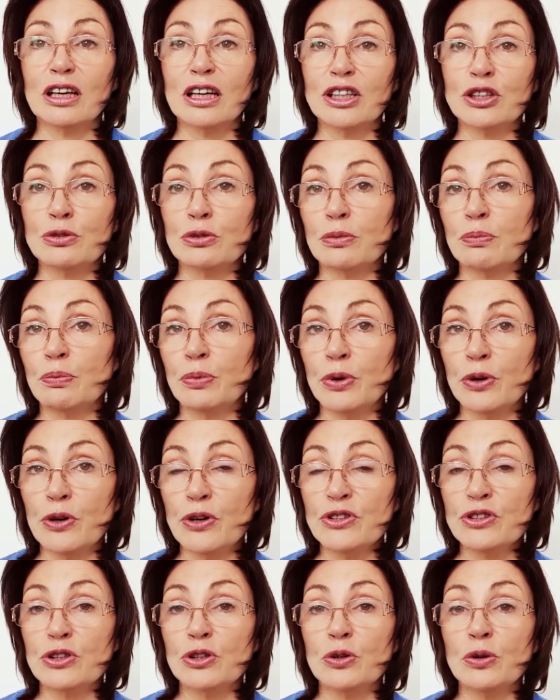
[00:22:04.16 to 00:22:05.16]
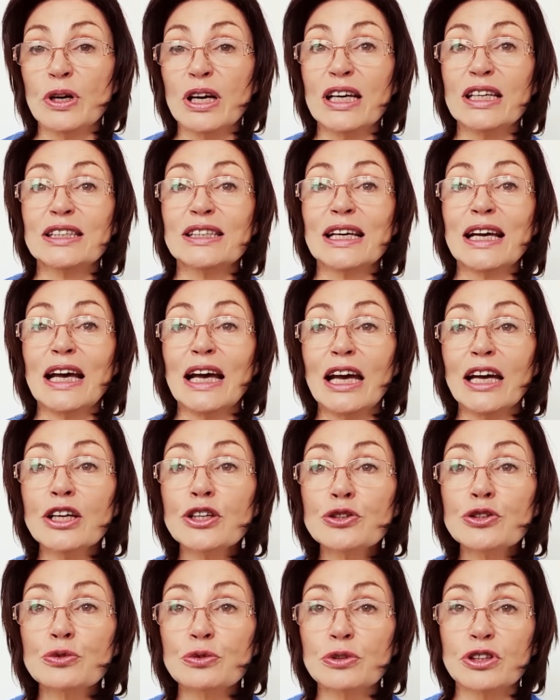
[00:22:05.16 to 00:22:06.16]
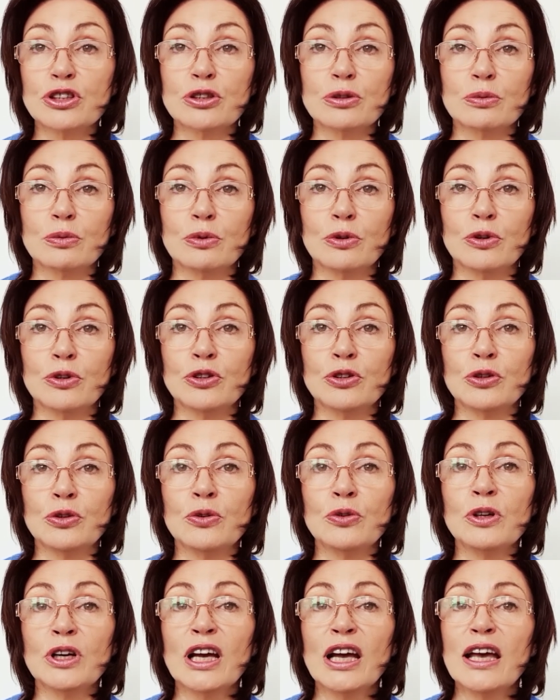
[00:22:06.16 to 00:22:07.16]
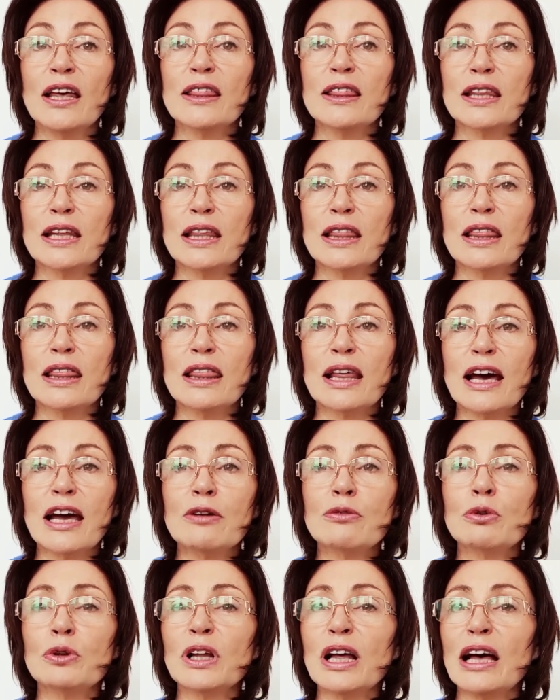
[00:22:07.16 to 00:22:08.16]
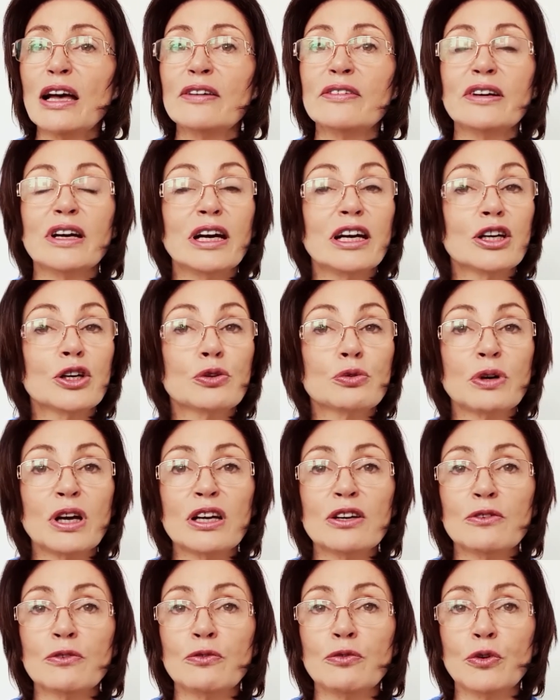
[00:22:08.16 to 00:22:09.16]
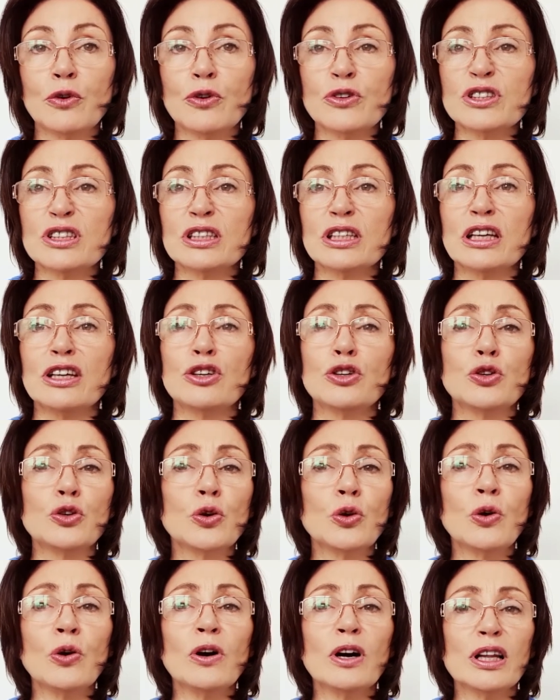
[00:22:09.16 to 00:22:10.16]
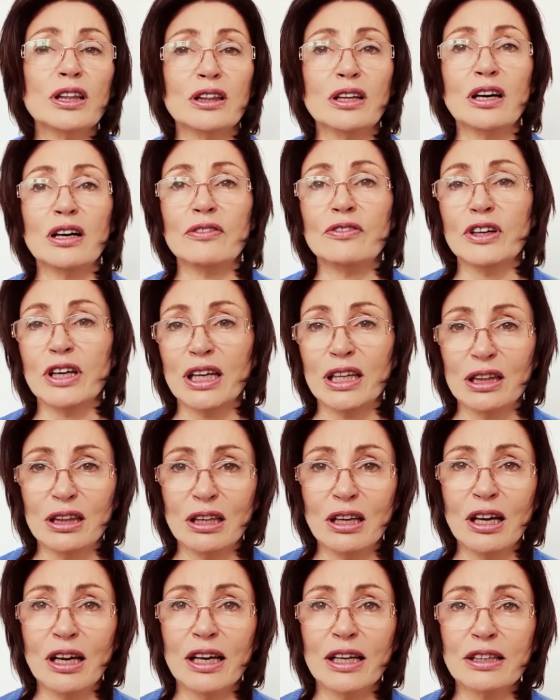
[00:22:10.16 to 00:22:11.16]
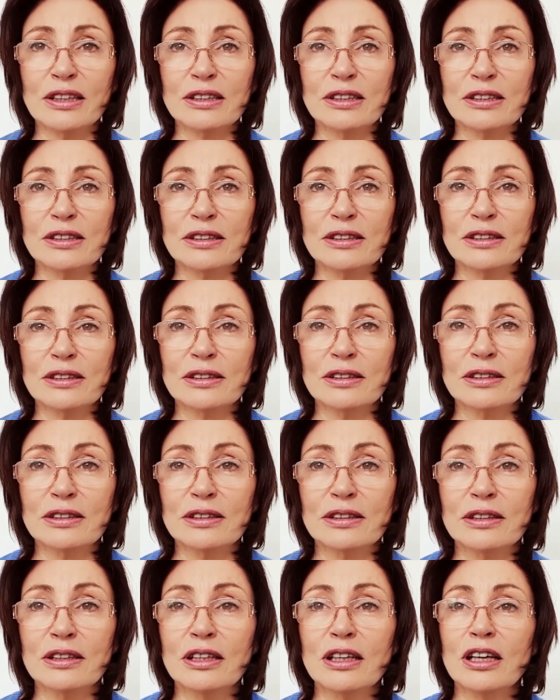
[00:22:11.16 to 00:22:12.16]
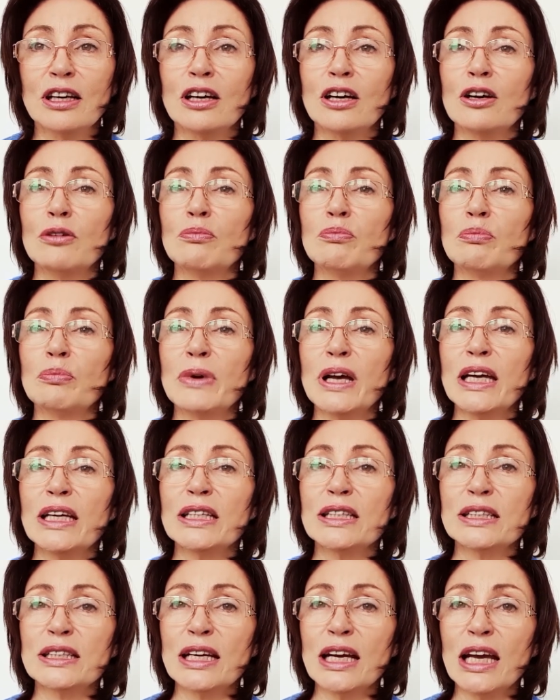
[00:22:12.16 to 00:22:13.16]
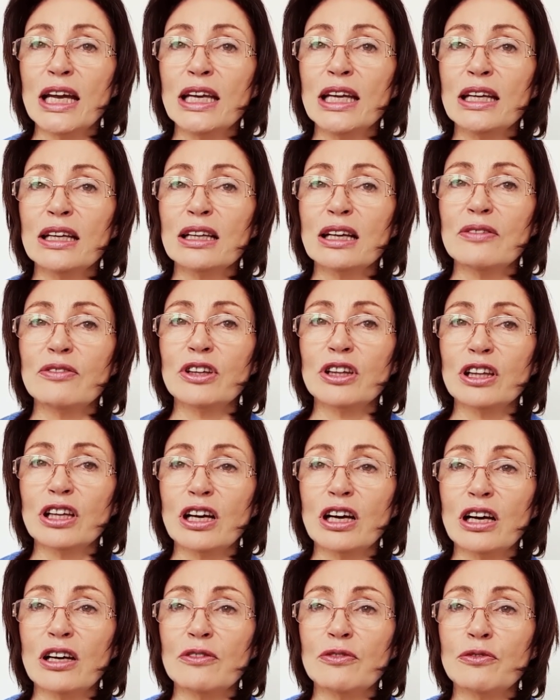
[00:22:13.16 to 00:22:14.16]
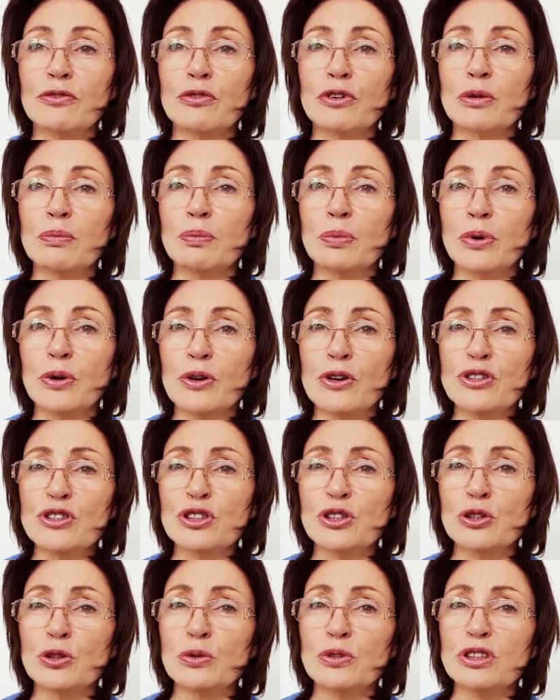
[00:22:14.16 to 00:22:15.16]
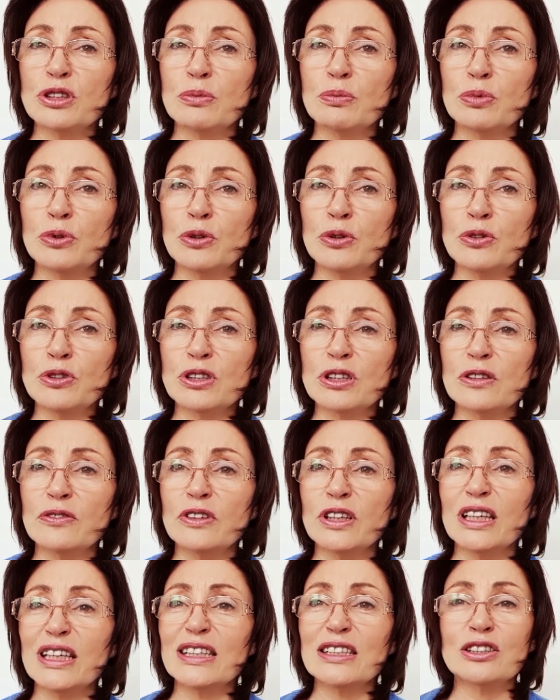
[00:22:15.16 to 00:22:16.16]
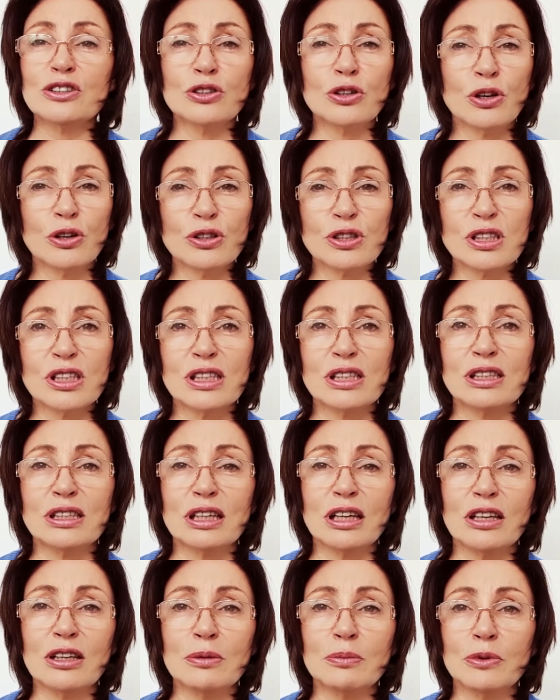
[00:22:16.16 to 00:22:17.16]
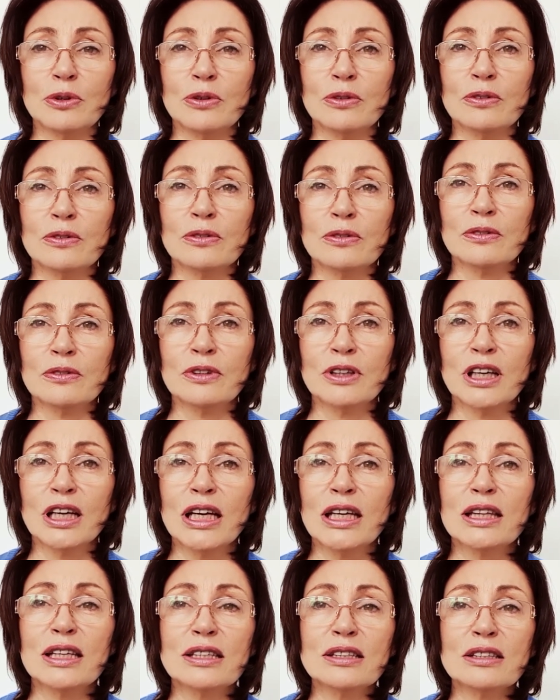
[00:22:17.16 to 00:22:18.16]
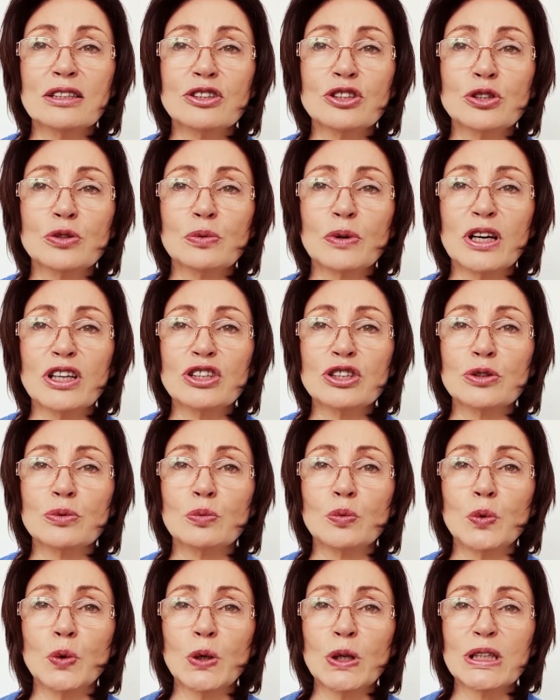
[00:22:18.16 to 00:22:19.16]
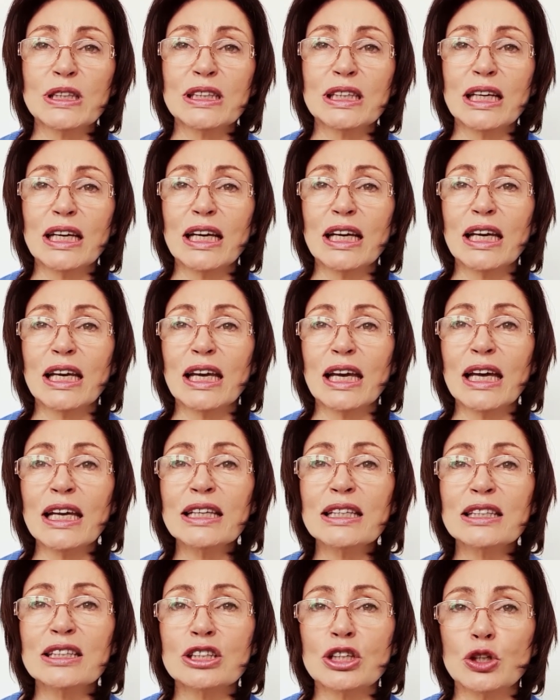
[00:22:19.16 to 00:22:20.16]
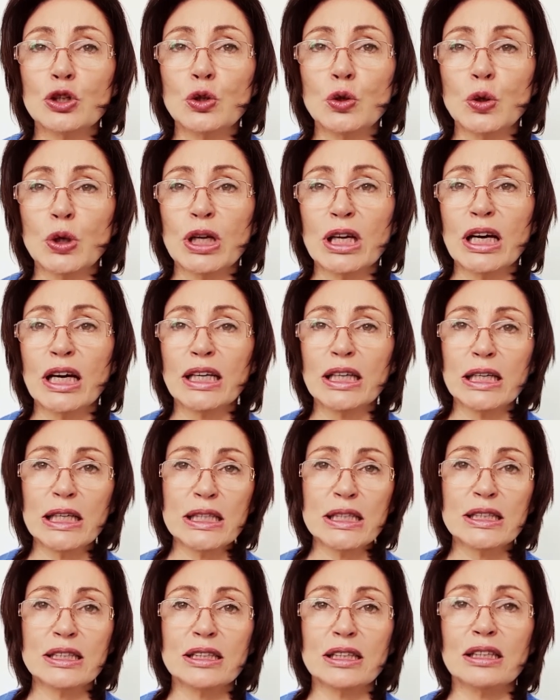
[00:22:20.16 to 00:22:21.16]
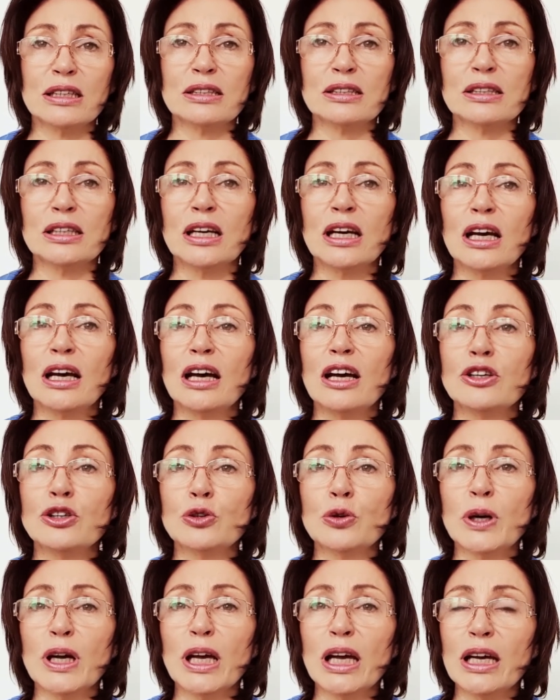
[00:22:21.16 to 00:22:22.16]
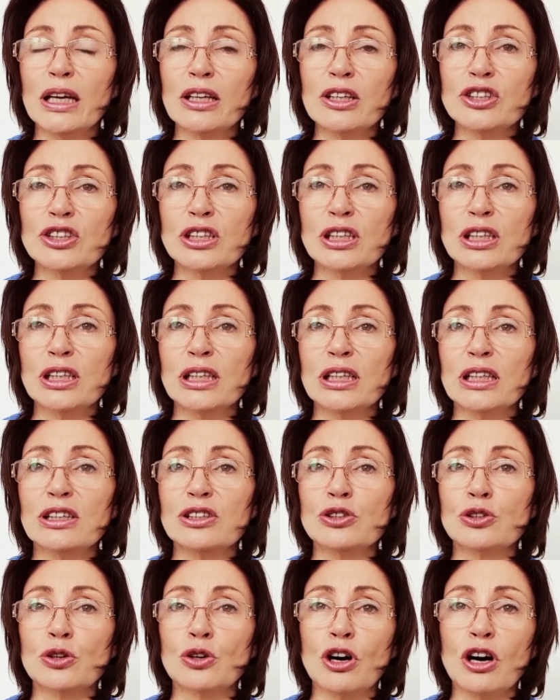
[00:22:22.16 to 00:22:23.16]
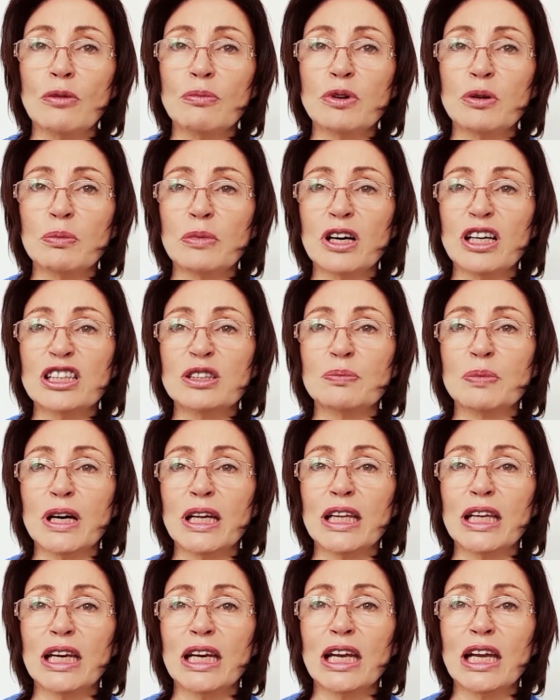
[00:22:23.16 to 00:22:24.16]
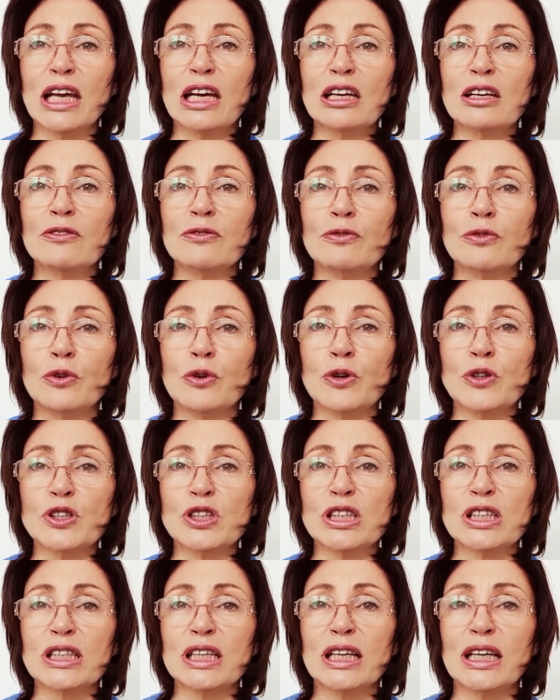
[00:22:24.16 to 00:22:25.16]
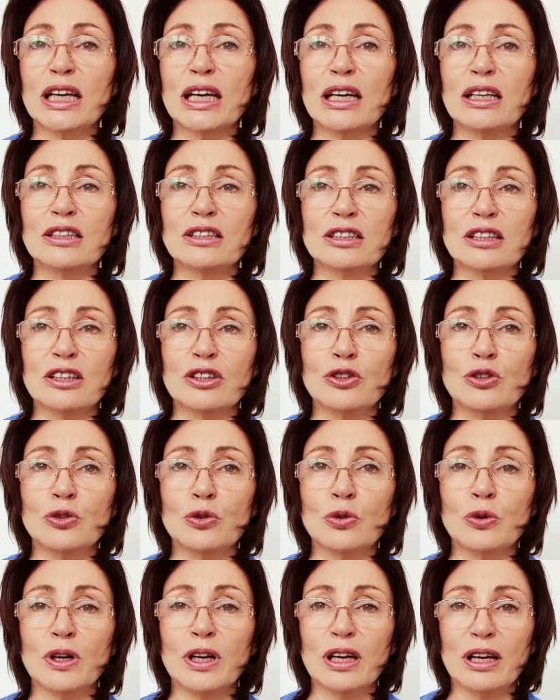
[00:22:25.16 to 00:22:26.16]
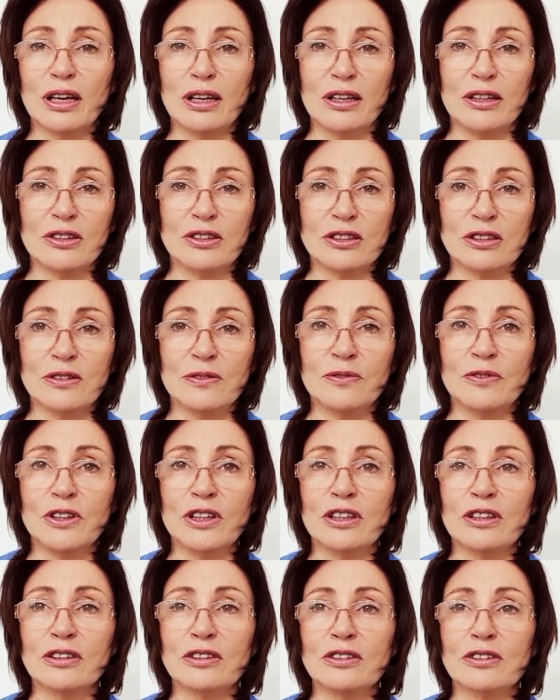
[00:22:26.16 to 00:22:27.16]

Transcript: to a person who has hatred toward you, then they will have a greater force than your love and light. Maintaining love and light for a person who is abusive is not sustainable. This situation works against your gut instincts, and your energy is compromised by the negative forces that enter your energy field.